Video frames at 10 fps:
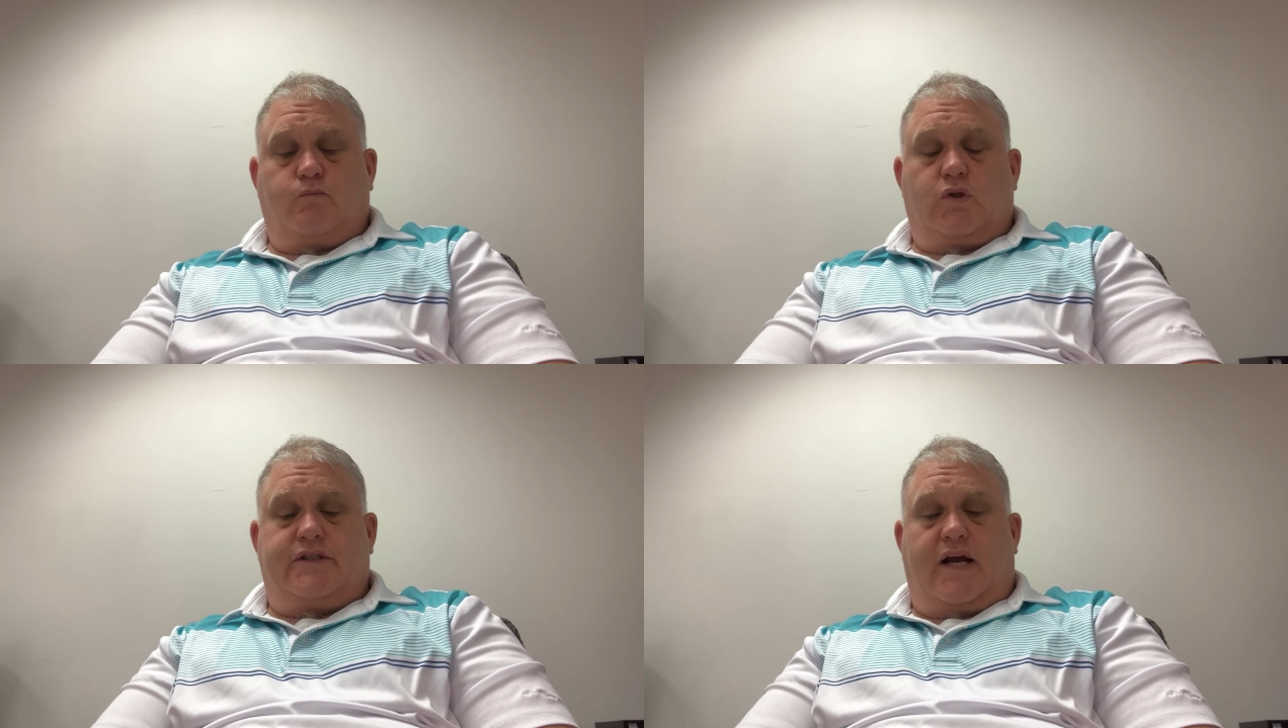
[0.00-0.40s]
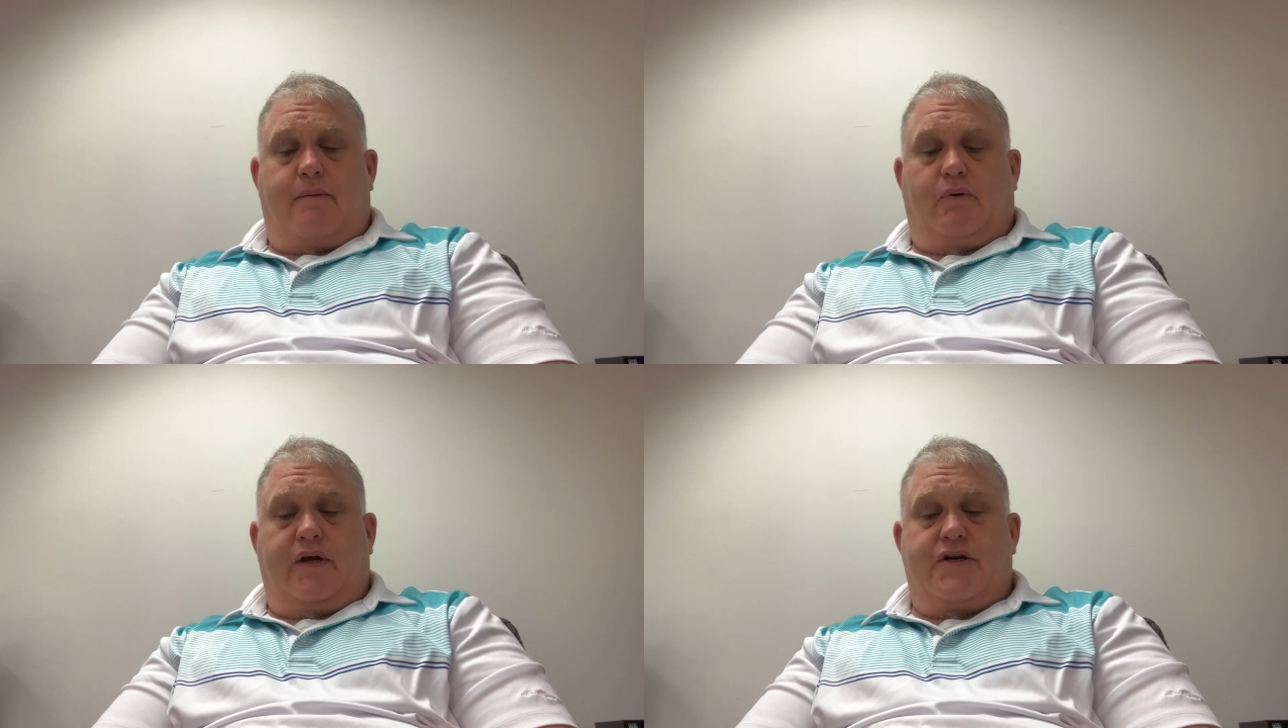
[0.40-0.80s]

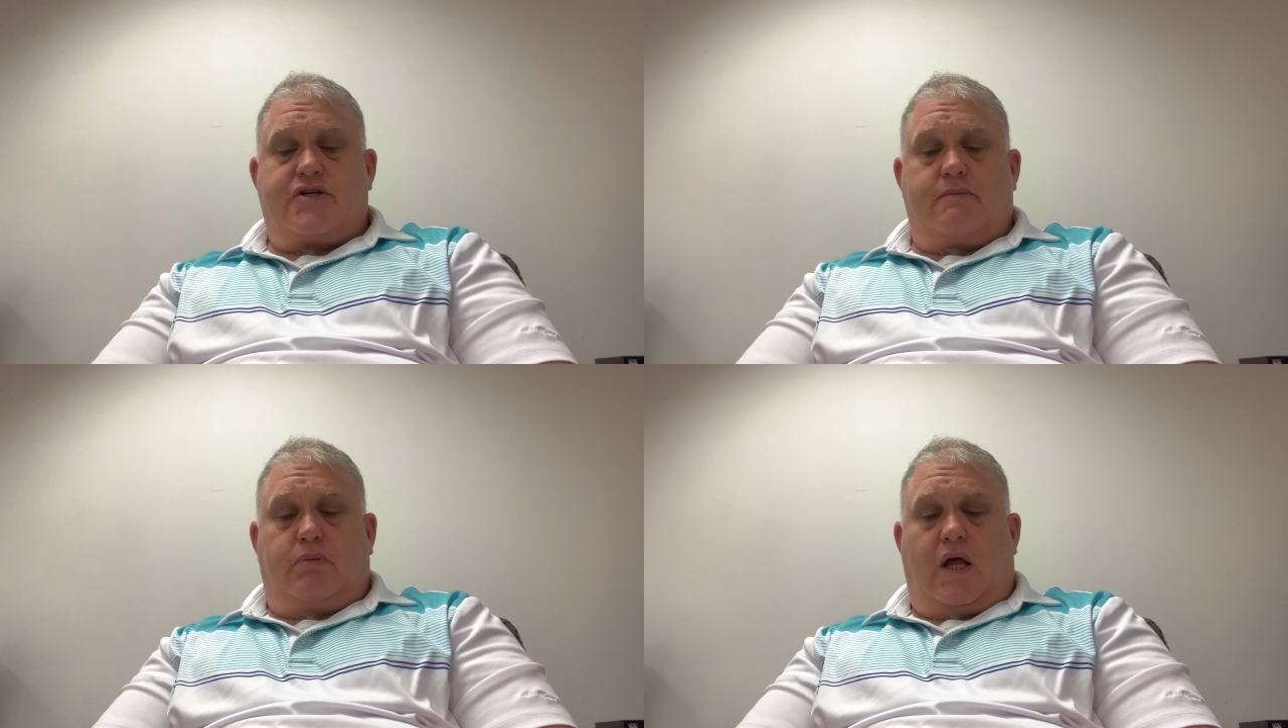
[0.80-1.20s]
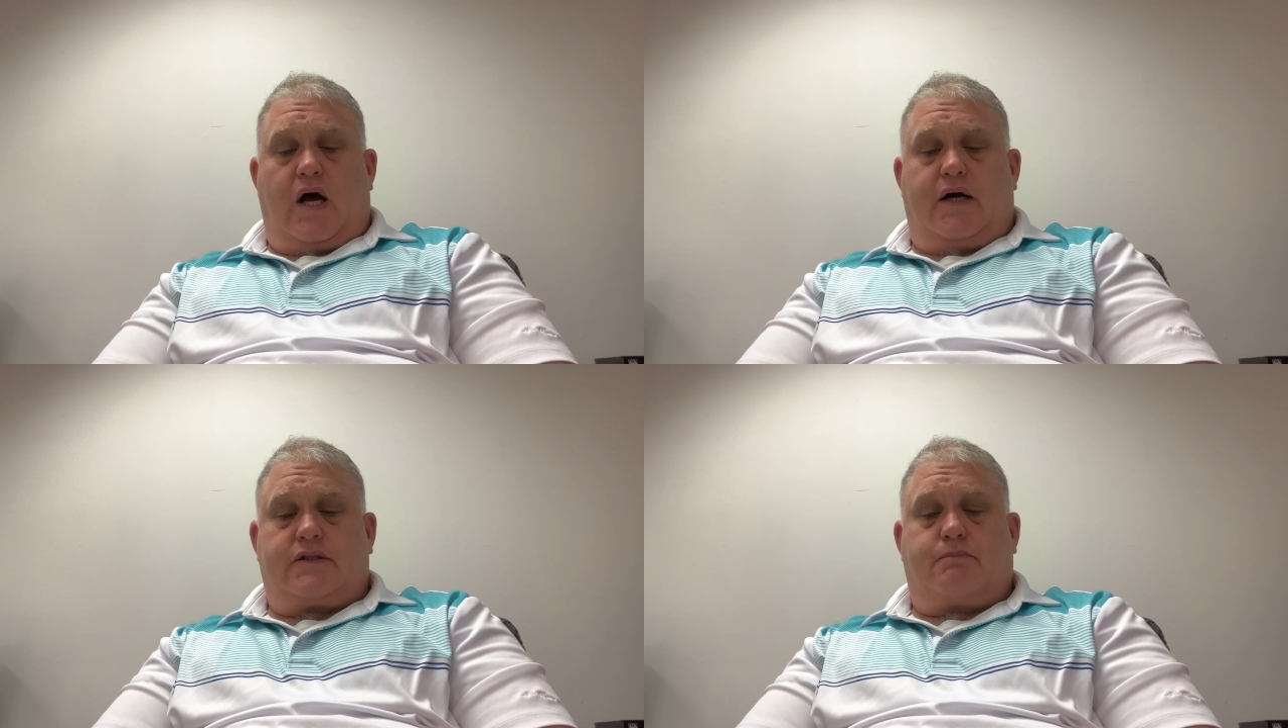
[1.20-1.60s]
Example, engine
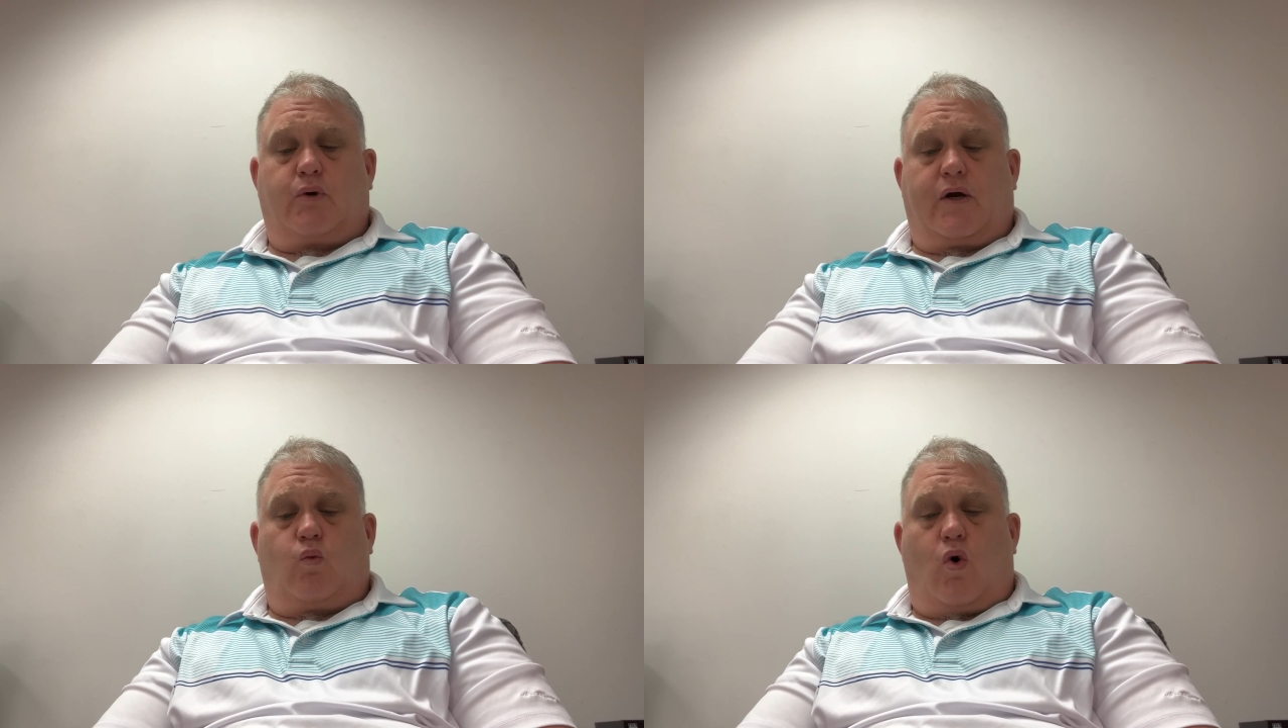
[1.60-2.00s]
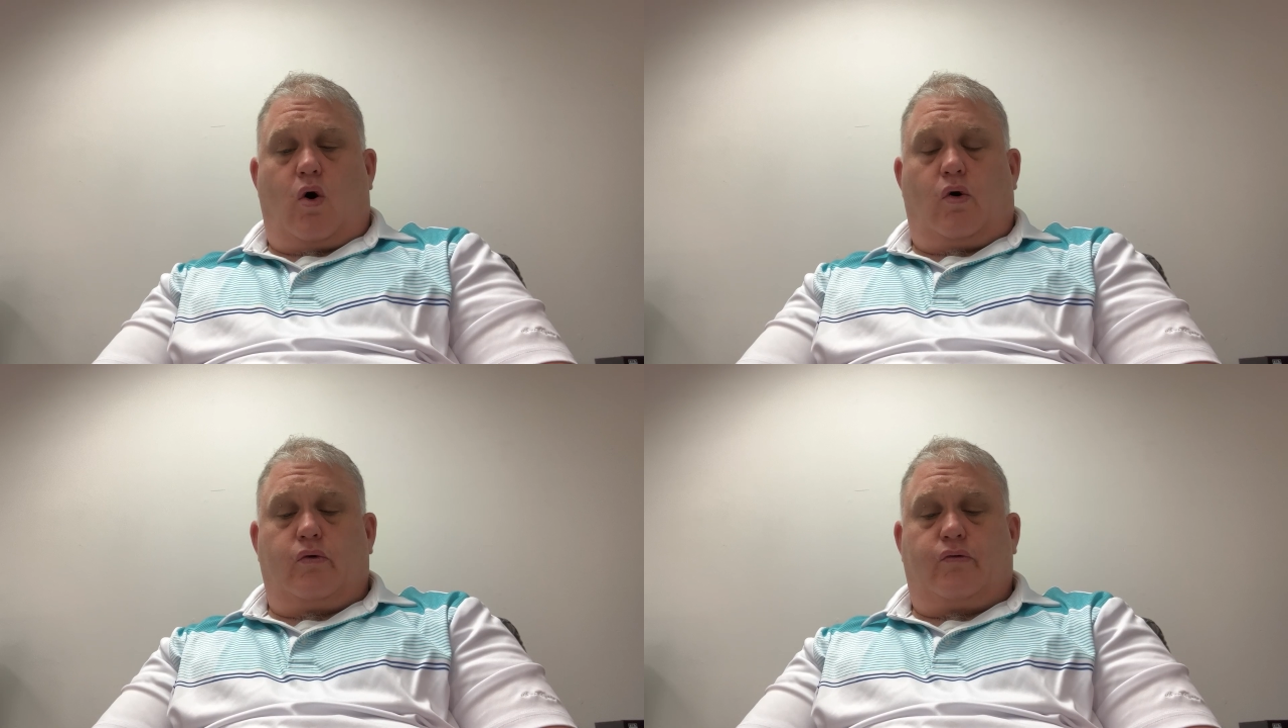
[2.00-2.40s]
blocks, brick
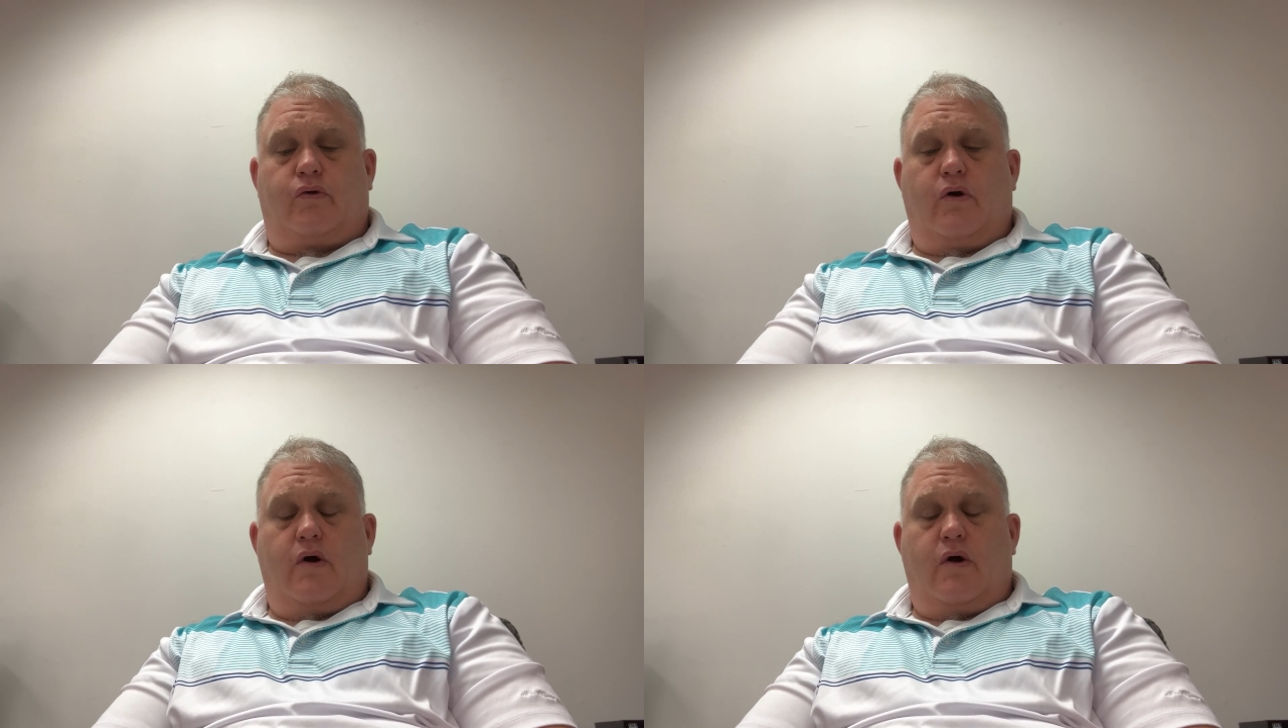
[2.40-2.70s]
walls.